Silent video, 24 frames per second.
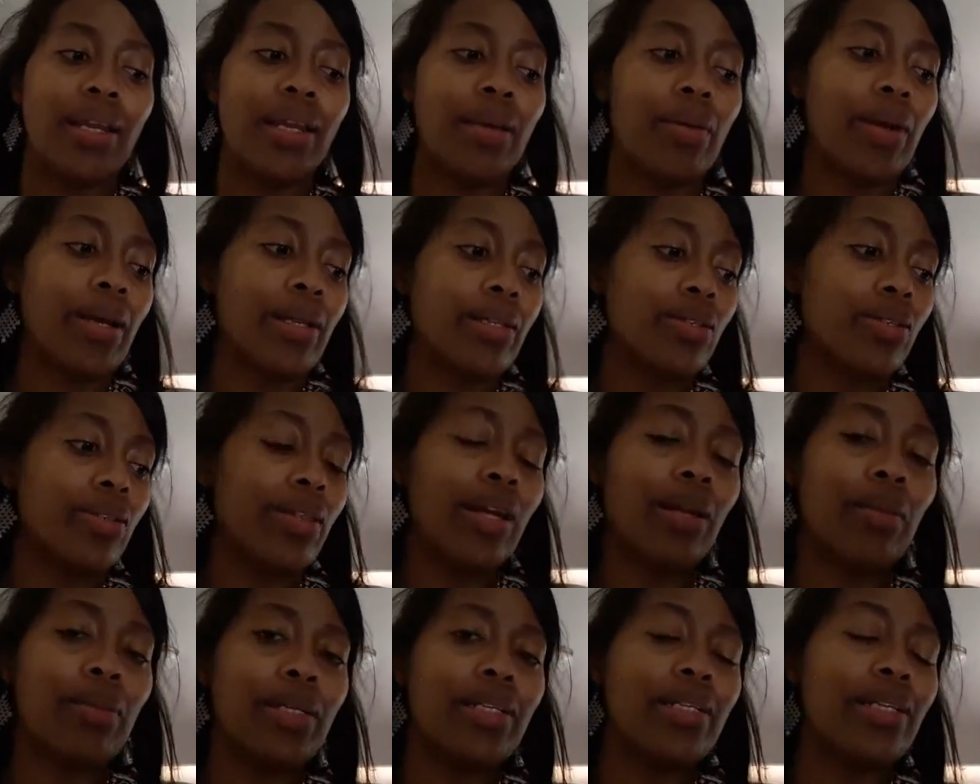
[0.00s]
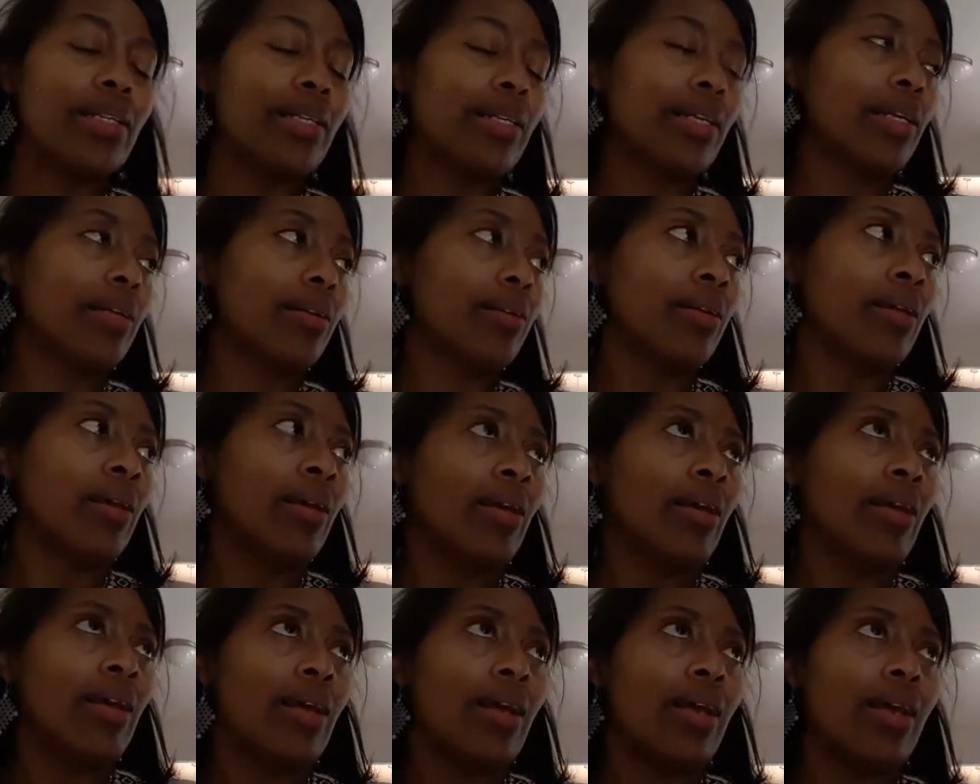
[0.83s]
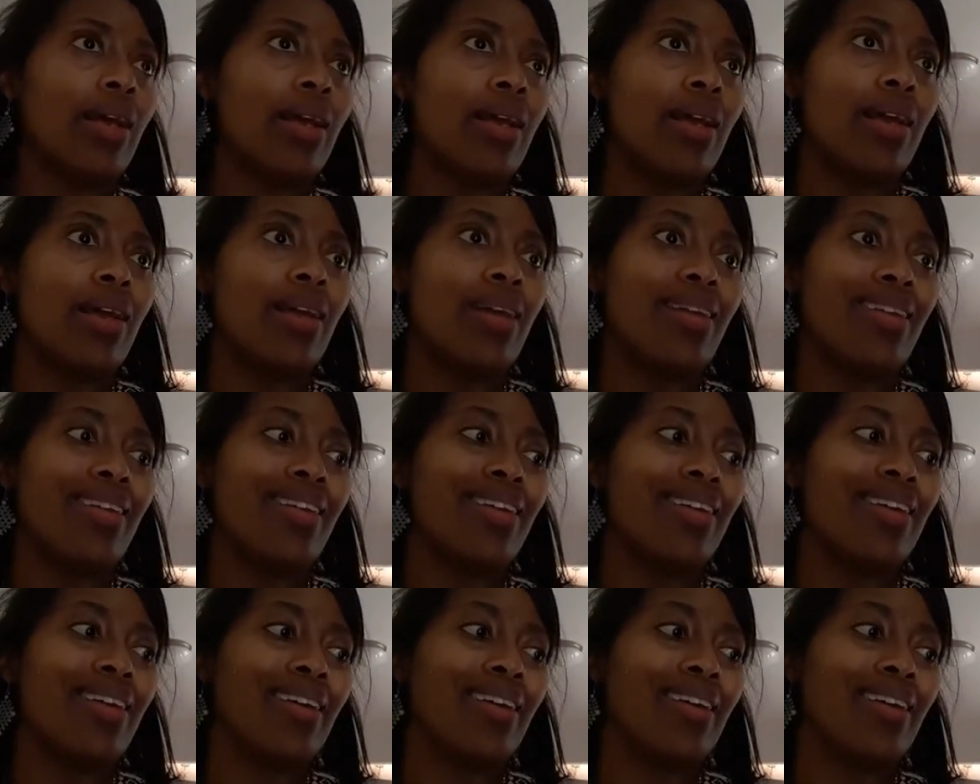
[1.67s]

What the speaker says: Anyway, so that'll be din-din, and